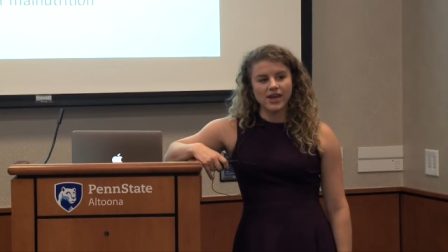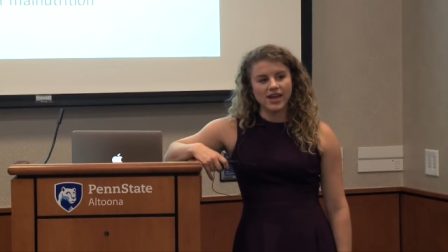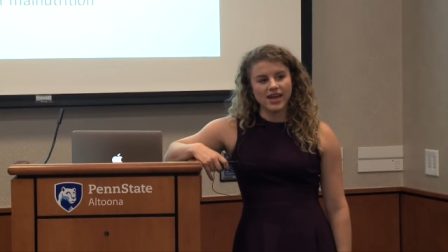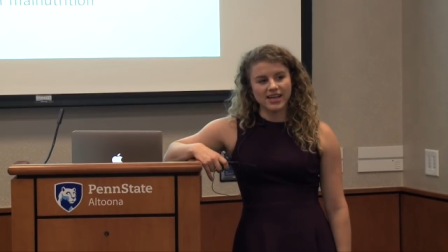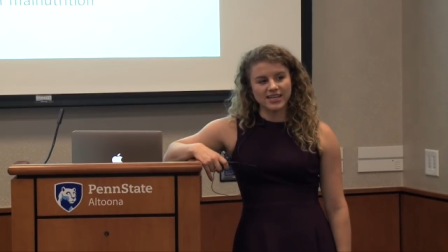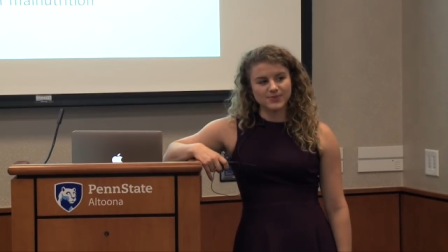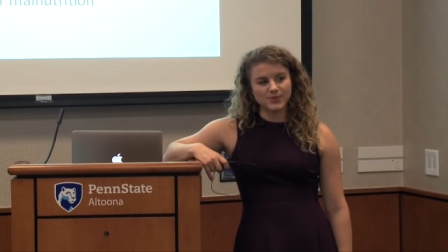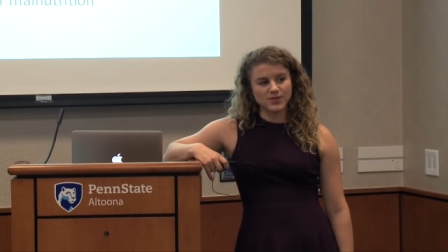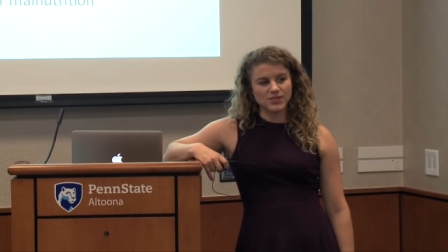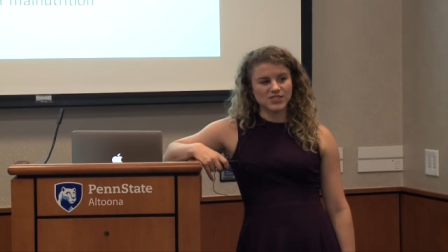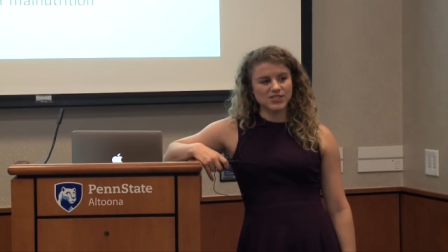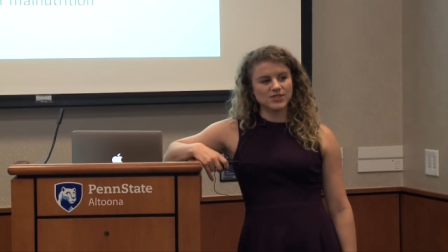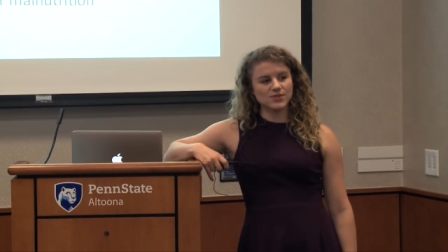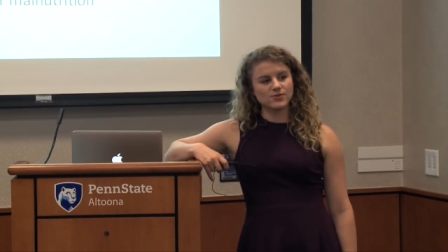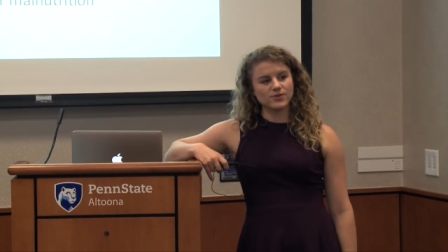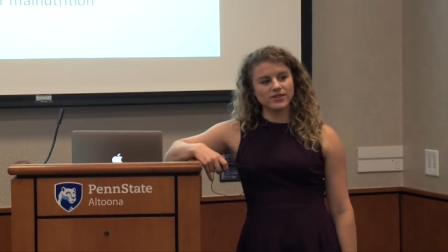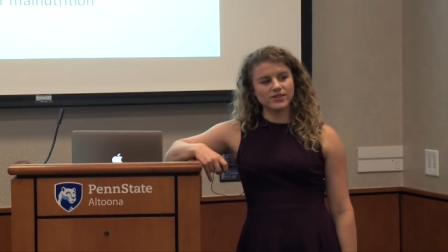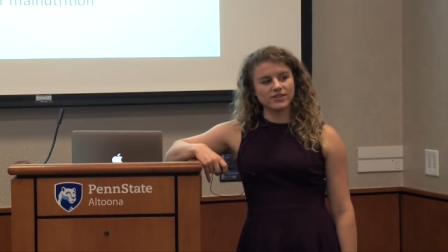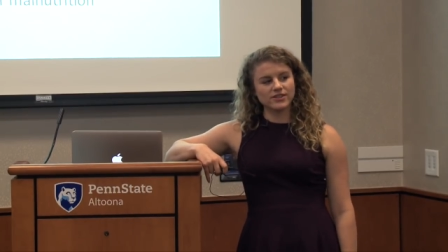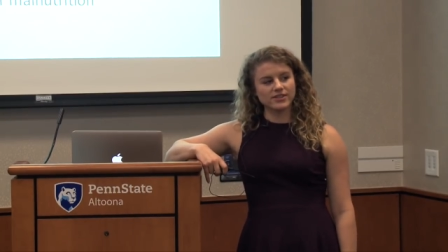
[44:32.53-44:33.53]
especially
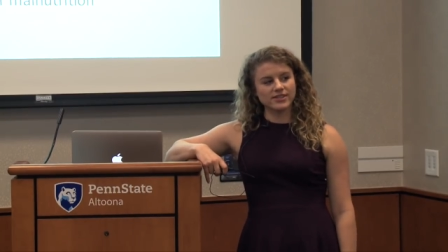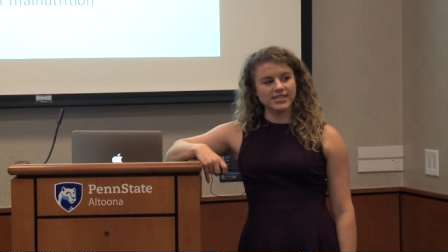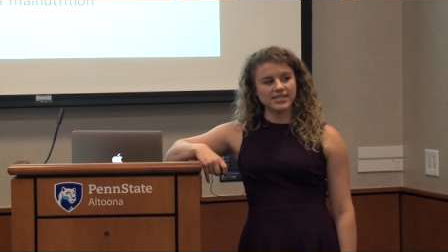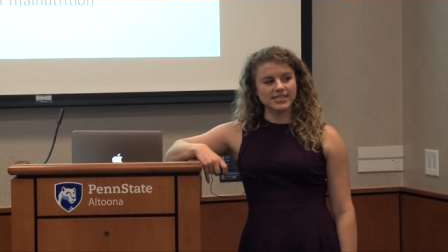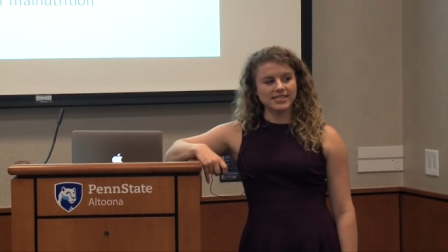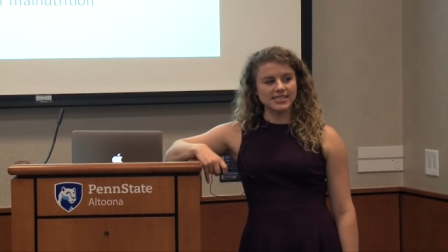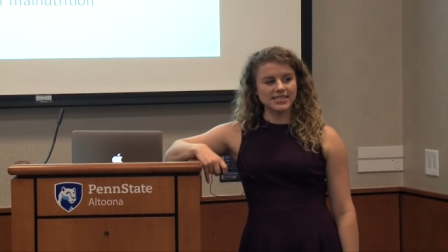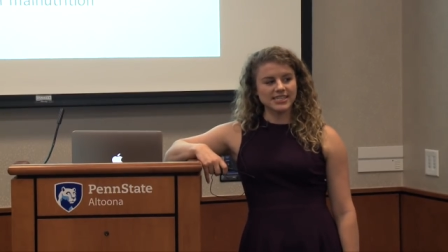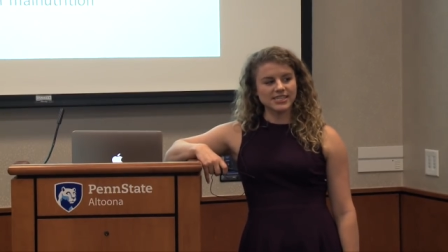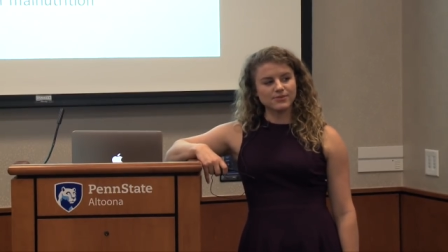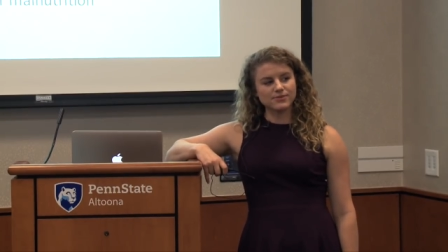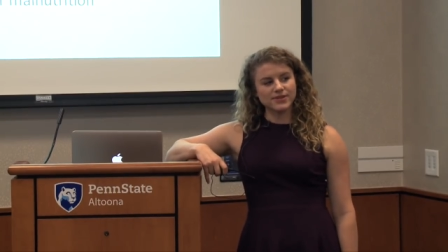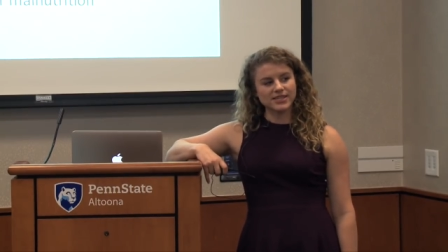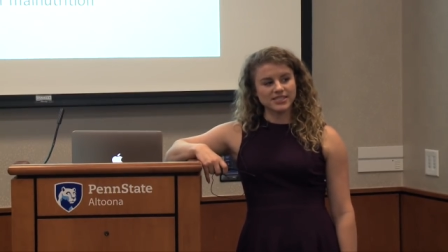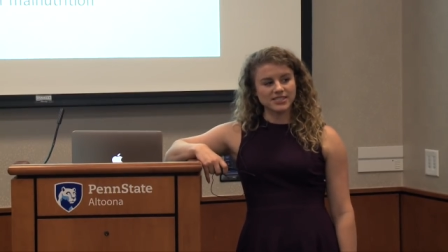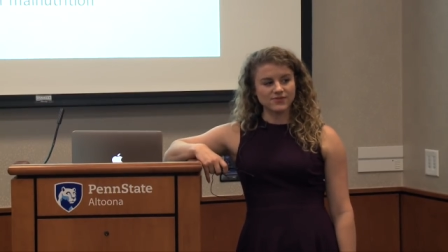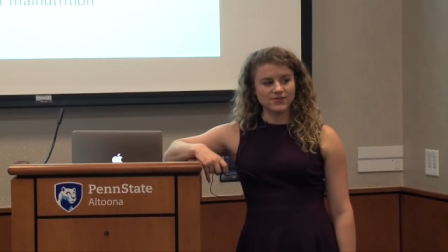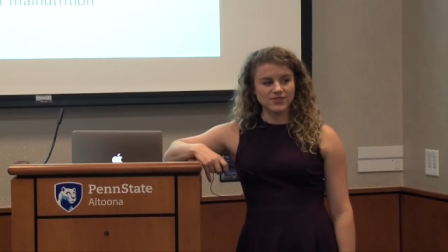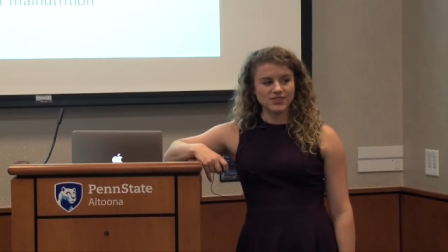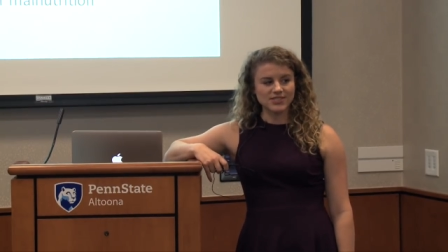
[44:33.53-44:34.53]
when they're in an
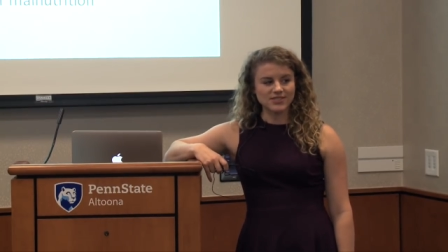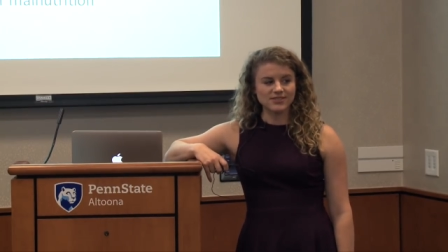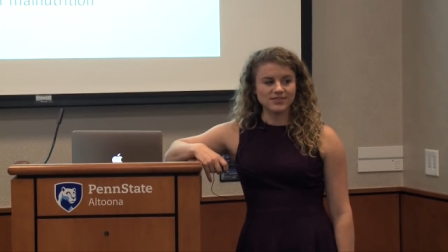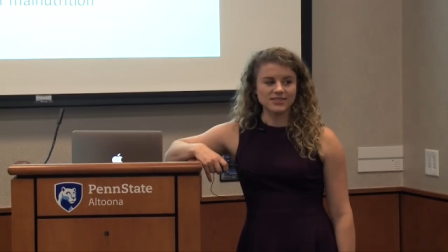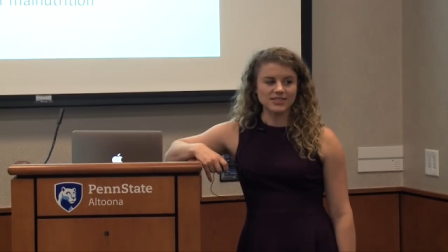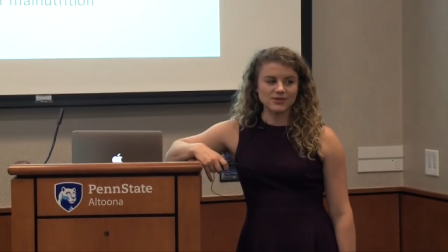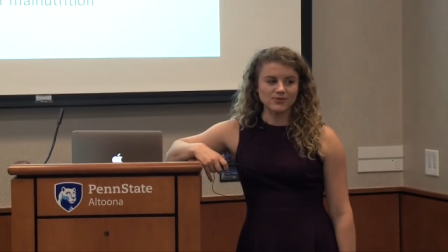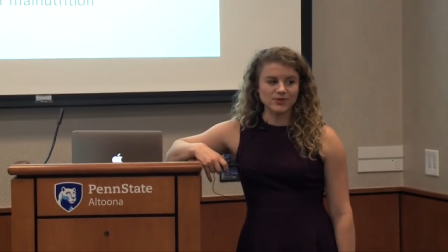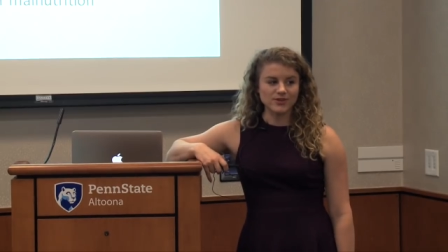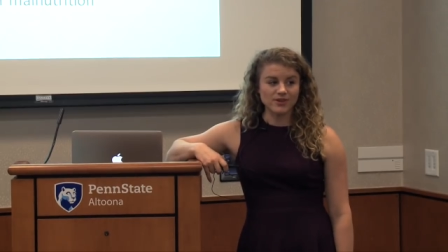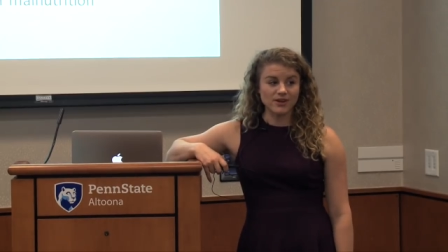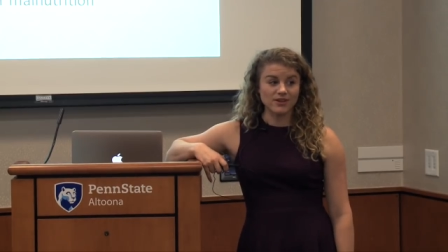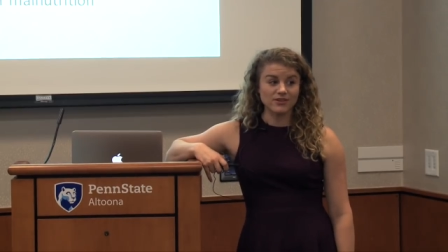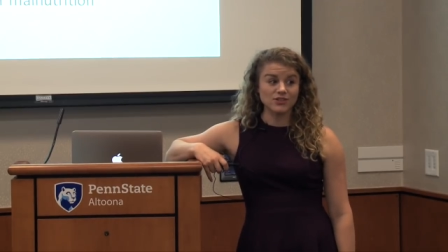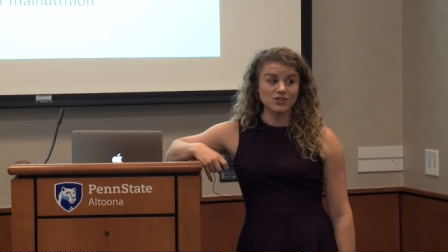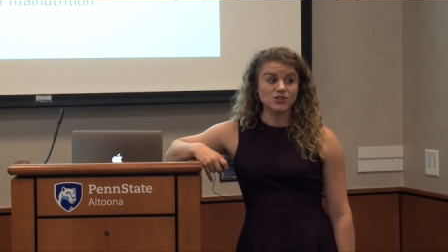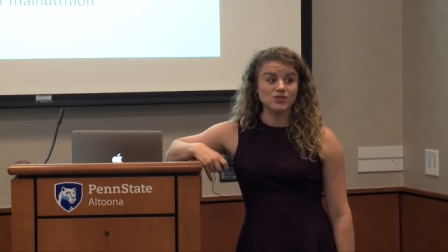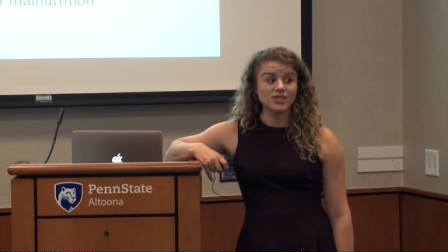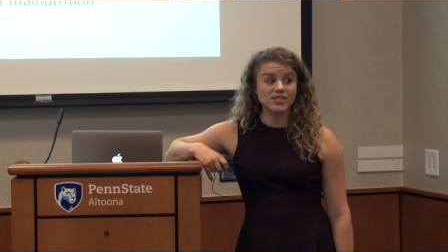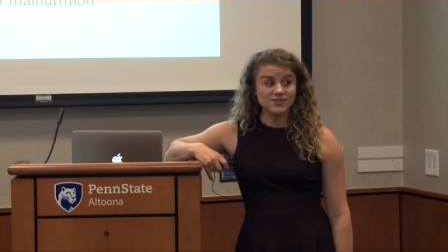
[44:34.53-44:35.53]
inpatient facility where all
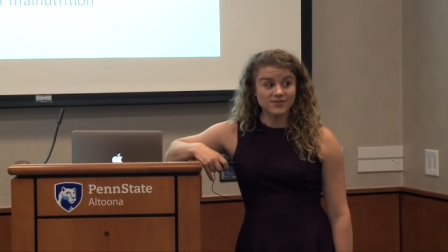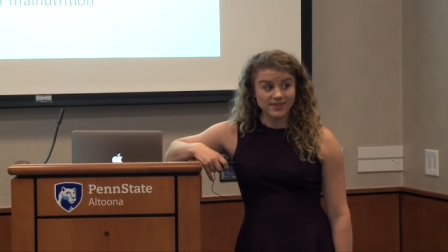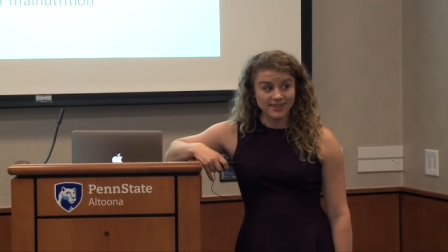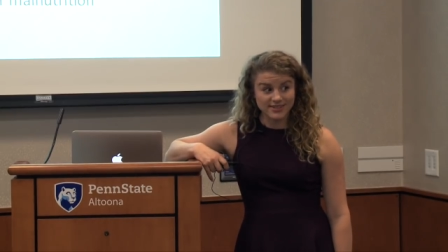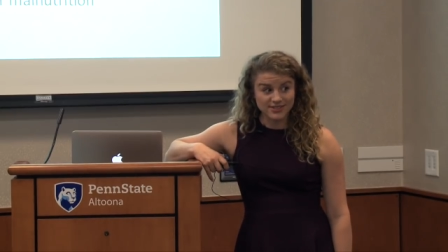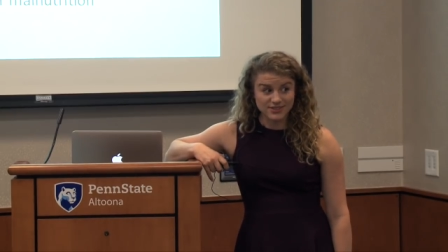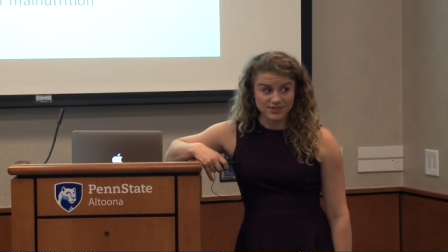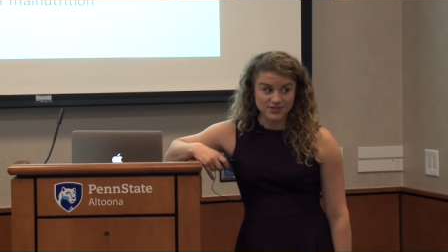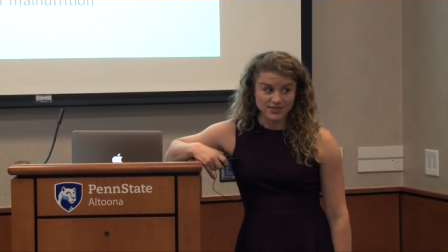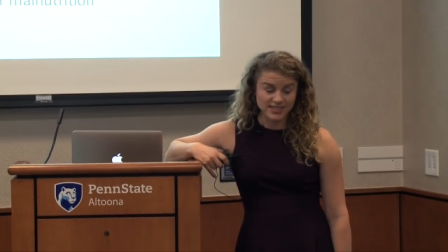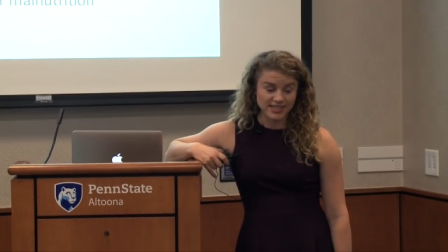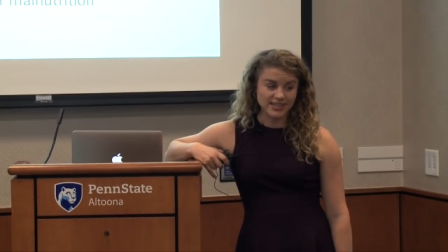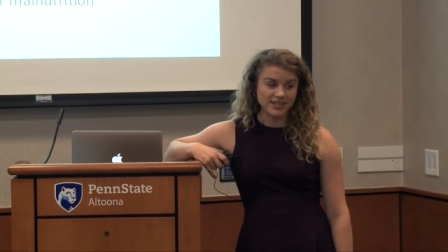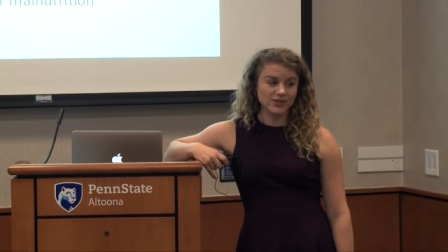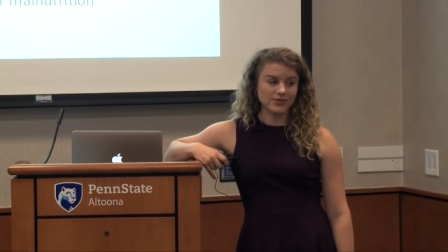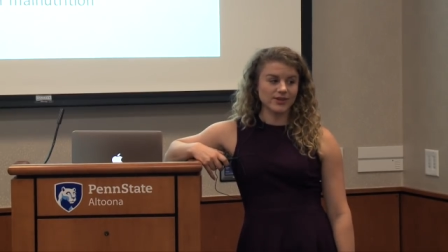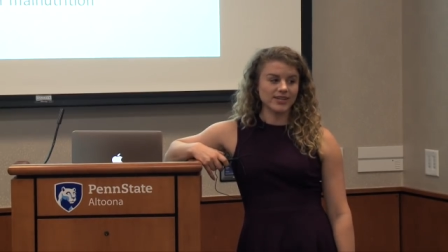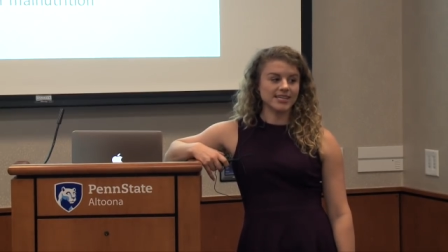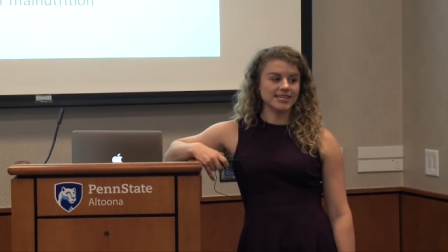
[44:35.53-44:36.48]
their stress factors are taken away.